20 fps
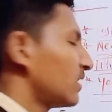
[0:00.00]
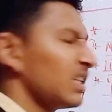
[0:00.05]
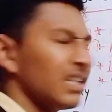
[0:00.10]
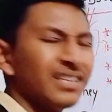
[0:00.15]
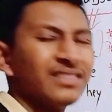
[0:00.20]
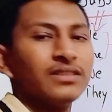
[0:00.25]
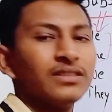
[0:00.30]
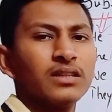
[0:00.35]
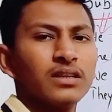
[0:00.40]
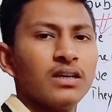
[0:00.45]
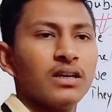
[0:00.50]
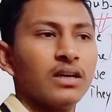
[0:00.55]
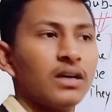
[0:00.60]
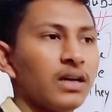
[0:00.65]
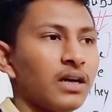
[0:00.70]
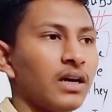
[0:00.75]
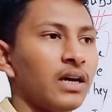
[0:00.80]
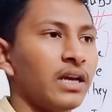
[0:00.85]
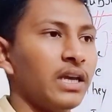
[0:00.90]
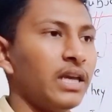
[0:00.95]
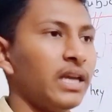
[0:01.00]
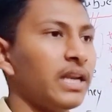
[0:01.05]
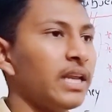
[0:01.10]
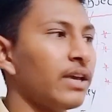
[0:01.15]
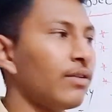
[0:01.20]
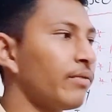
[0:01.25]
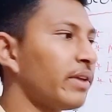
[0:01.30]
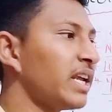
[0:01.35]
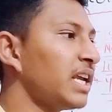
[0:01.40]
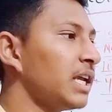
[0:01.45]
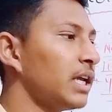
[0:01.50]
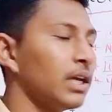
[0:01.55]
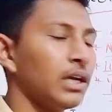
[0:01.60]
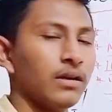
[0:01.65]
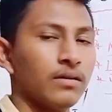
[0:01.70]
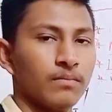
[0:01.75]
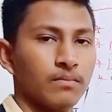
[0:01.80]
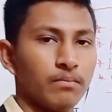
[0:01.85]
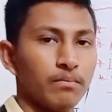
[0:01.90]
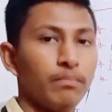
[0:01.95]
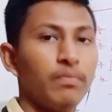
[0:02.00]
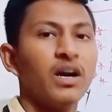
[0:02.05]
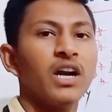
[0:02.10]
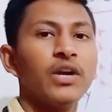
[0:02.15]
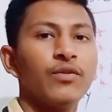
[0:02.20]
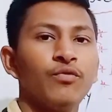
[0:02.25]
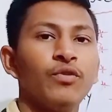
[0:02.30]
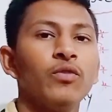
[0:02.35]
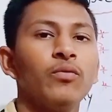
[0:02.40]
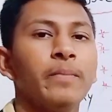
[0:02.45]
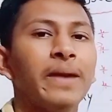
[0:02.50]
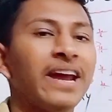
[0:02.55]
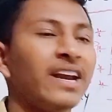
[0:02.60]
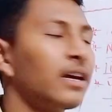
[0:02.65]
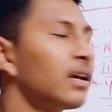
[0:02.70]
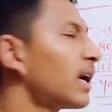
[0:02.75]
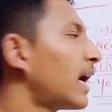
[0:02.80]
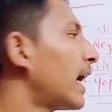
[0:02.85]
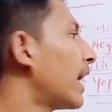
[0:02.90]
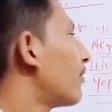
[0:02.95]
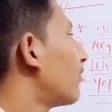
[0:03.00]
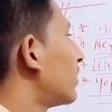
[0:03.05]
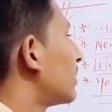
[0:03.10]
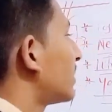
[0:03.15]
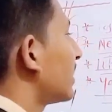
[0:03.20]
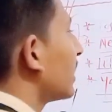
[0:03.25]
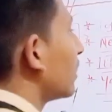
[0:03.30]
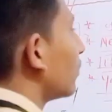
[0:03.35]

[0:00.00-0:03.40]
in a very bird view manner, I will tell